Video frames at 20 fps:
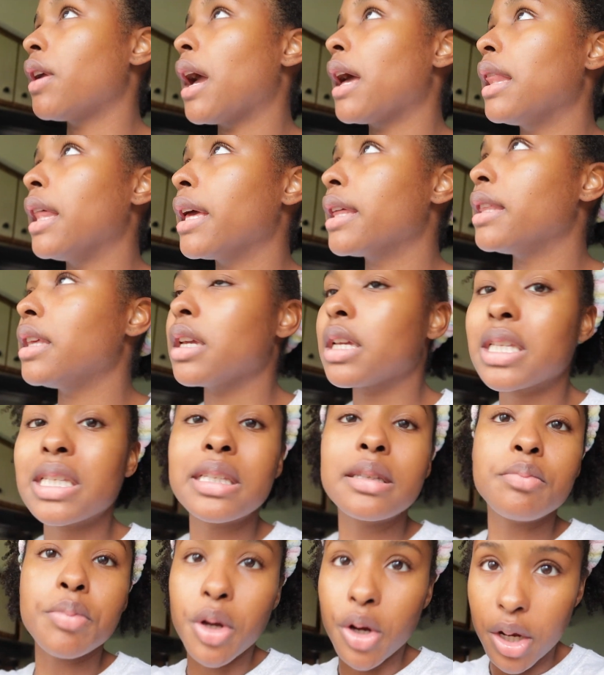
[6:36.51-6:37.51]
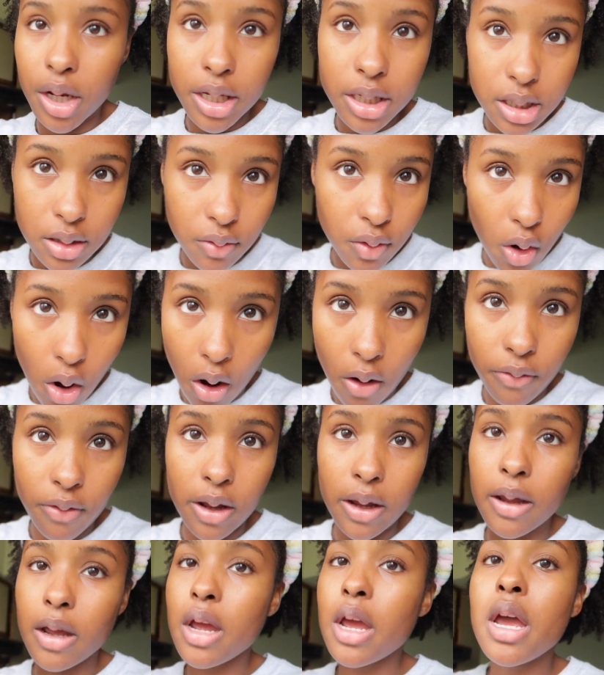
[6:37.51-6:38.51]
I like the experience of
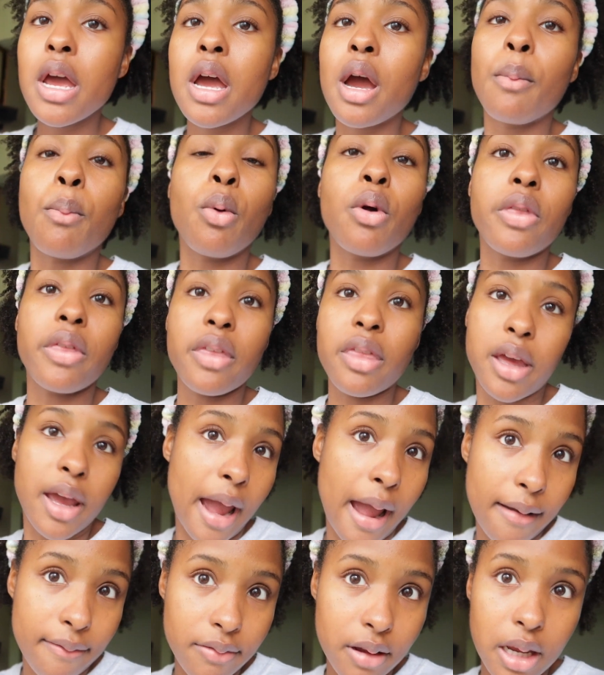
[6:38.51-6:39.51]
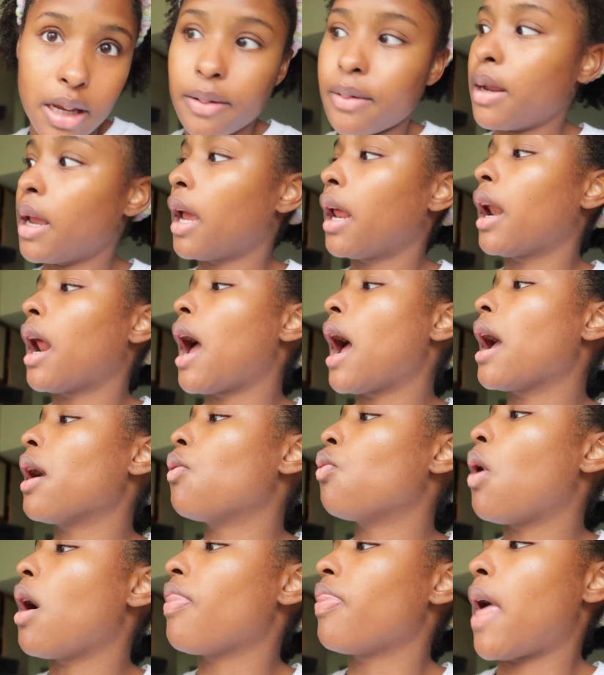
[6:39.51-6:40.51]
coffee more than the caffeine, and I
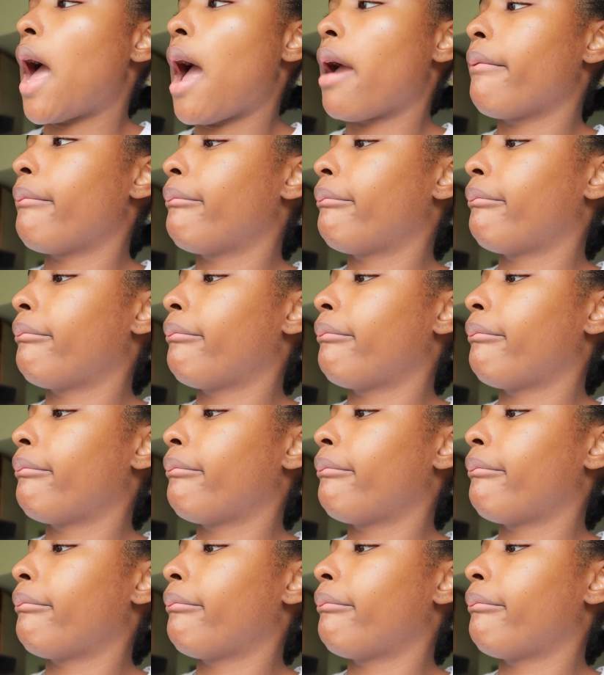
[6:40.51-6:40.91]
want that.